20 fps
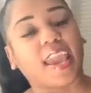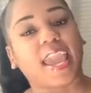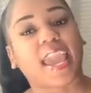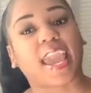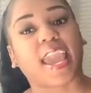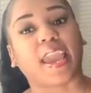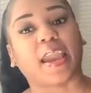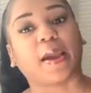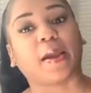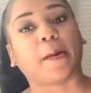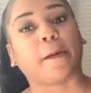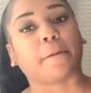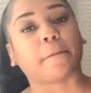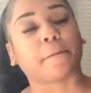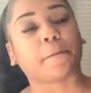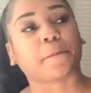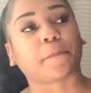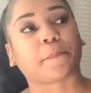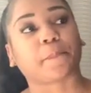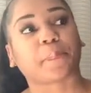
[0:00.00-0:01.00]
And
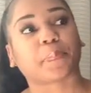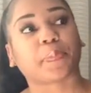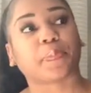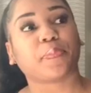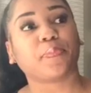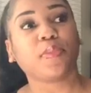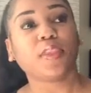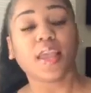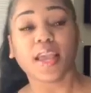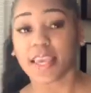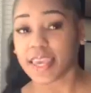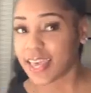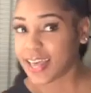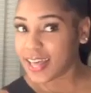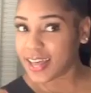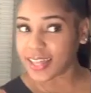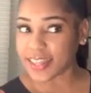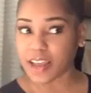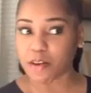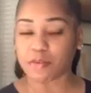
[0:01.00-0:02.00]

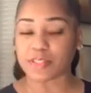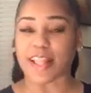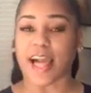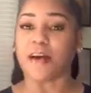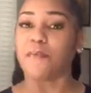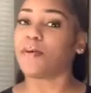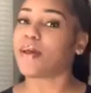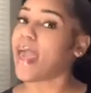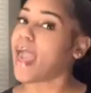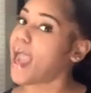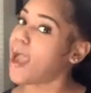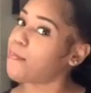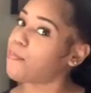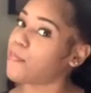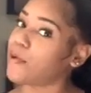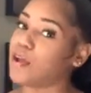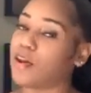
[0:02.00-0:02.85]
yeah, they was like, what happened?